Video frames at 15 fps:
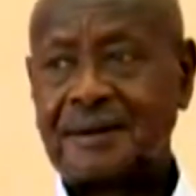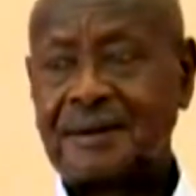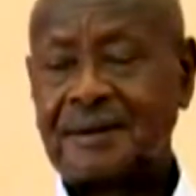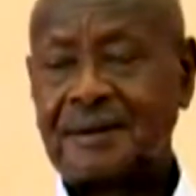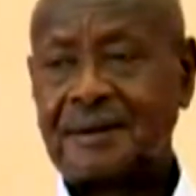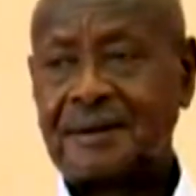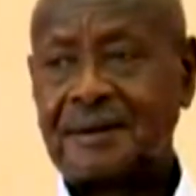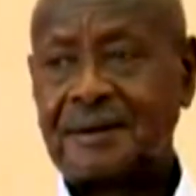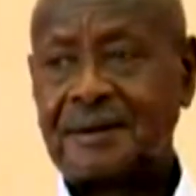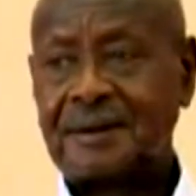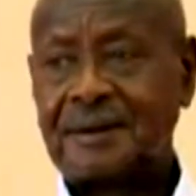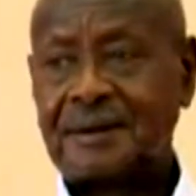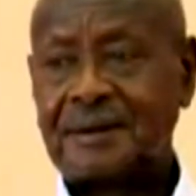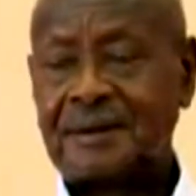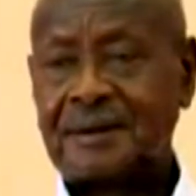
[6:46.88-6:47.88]

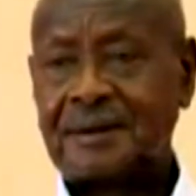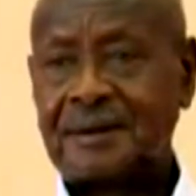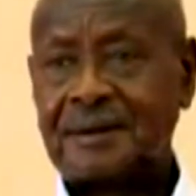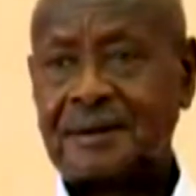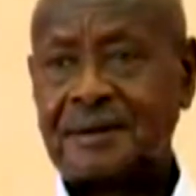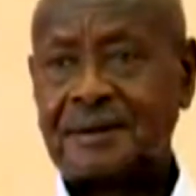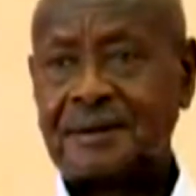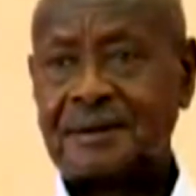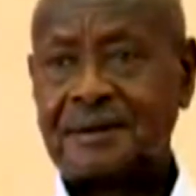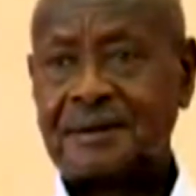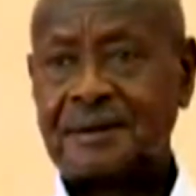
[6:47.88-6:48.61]
Nobody speaks.